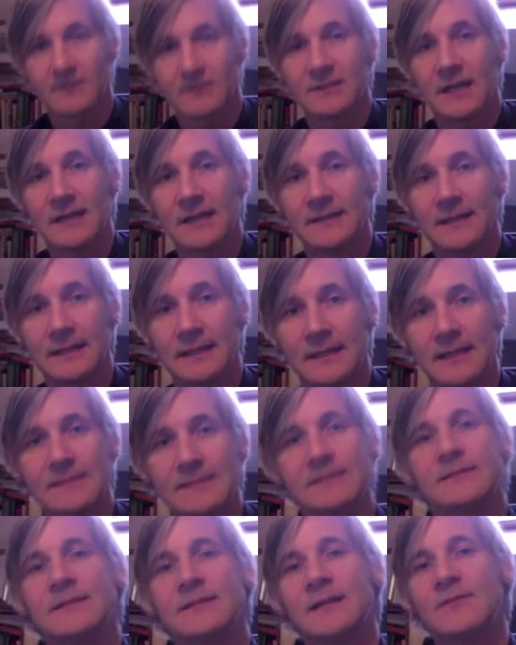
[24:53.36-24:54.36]
child and
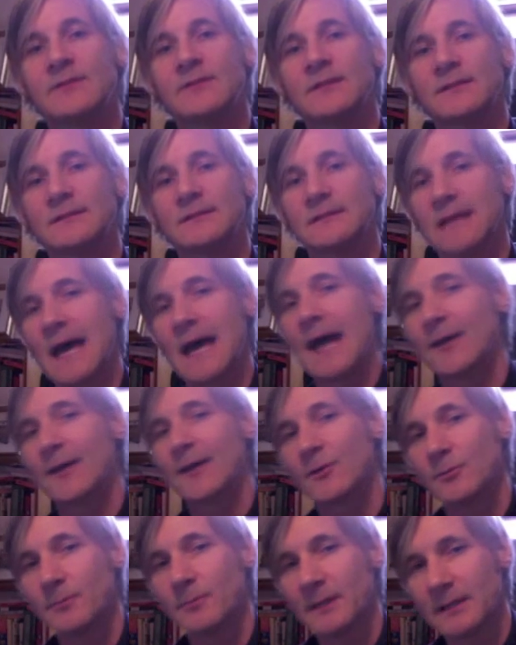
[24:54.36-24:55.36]
adolescent services and
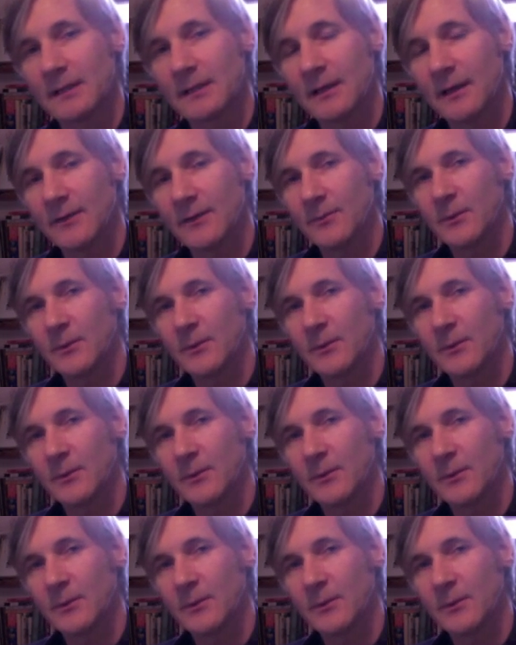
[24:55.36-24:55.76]
adult mental health.